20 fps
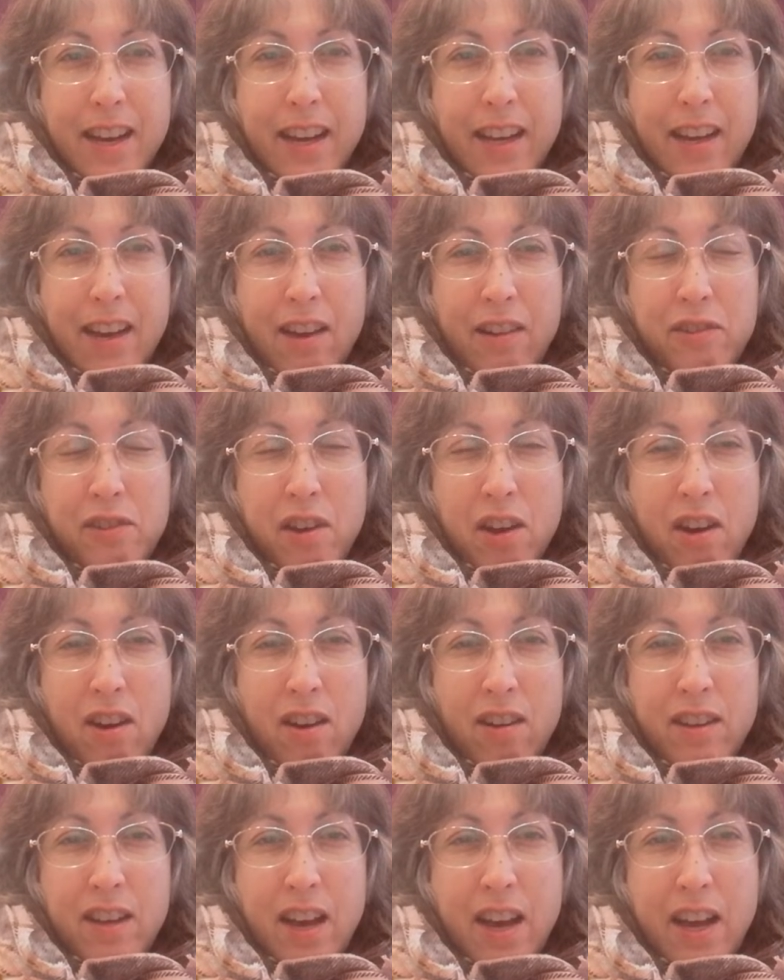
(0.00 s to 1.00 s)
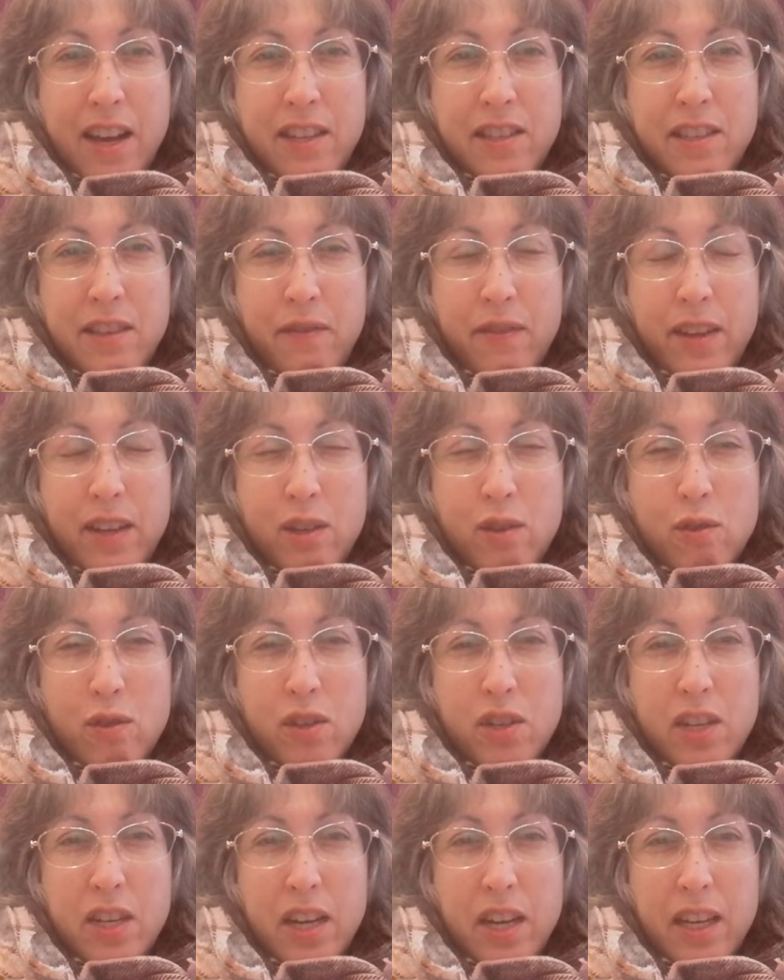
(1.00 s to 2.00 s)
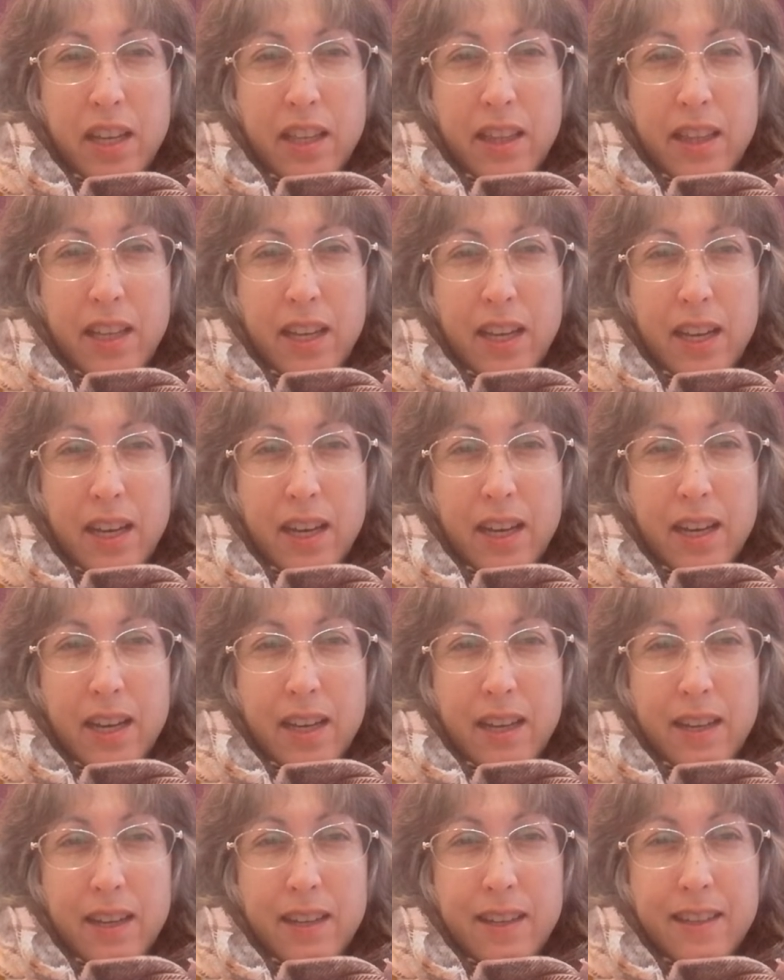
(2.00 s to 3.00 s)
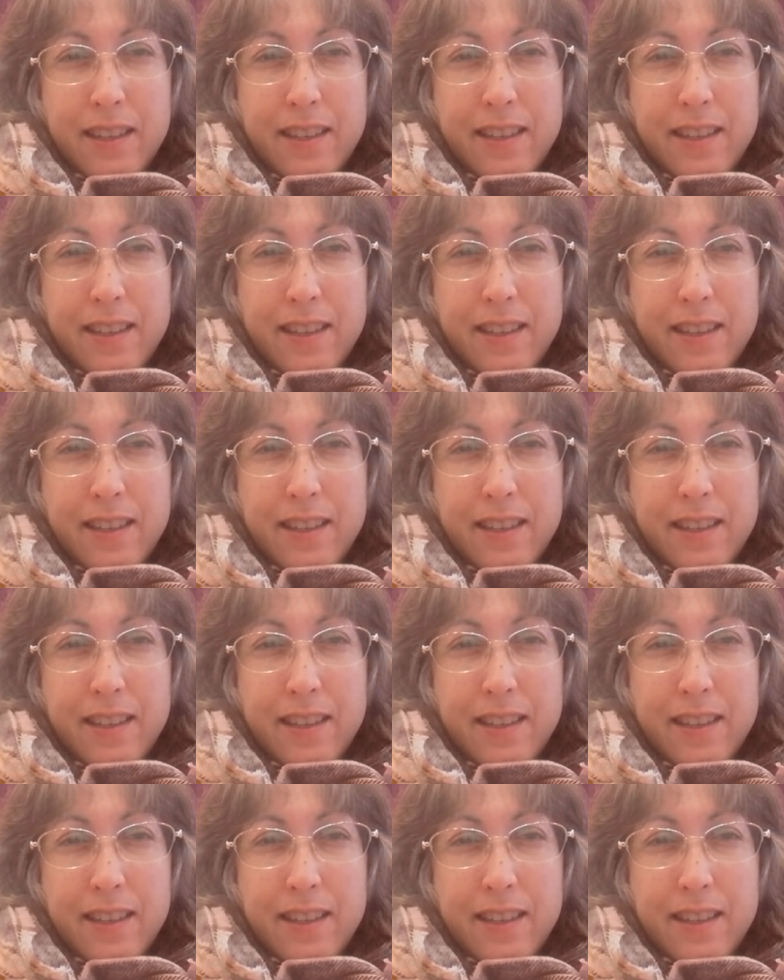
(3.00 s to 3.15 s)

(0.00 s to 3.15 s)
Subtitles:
I got to all kinds of interesting in the